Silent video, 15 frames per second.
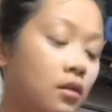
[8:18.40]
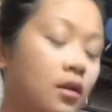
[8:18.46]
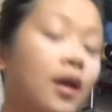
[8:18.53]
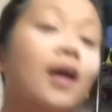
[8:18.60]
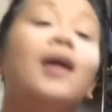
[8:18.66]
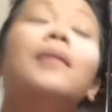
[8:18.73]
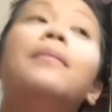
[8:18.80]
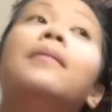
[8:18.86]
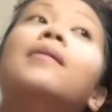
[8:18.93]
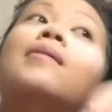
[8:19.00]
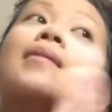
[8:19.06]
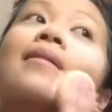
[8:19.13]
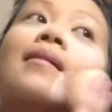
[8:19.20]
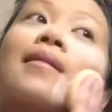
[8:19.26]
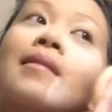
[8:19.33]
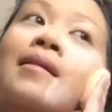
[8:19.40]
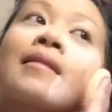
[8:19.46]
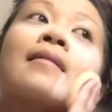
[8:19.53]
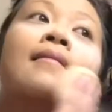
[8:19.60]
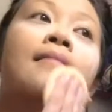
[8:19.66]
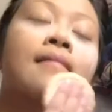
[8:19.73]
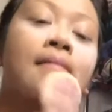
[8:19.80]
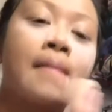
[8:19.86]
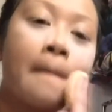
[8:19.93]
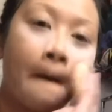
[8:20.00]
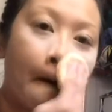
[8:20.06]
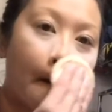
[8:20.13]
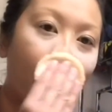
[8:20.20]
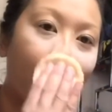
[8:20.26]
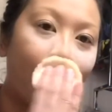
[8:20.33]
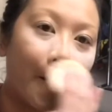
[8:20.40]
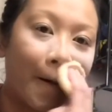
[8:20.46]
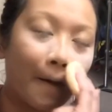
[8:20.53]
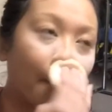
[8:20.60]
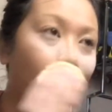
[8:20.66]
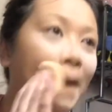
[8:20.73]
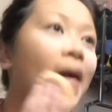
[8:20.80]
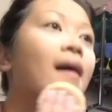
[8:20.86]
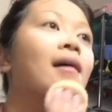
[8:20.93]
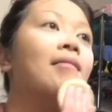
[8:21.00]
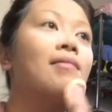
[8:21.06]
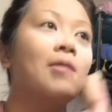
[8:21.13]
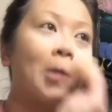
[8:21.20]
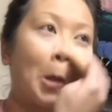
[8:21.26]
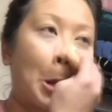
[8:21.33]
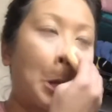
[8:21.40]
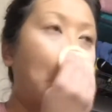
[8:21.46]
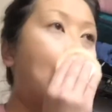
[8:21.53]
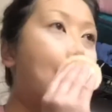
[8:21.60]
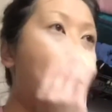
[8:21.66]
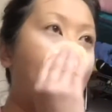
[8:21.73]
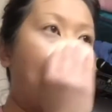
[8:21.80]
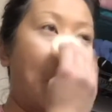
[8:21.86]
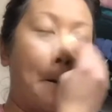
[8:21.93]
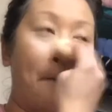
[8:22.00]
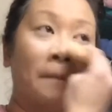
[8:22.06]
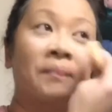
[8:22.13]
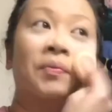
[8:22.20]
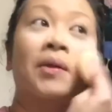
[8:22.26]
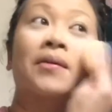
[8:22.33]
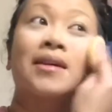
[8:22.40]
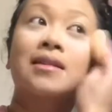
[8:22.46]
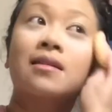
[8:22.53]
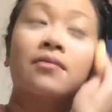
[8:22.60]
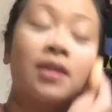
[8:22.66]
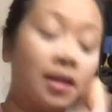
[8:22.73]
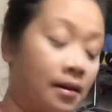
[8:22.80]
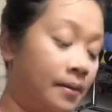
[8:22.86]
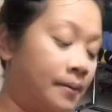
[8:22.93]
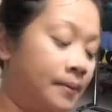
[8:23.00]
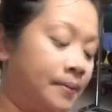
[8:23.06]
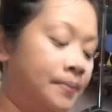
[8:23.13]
cap, and then kind of pop the rest of it in.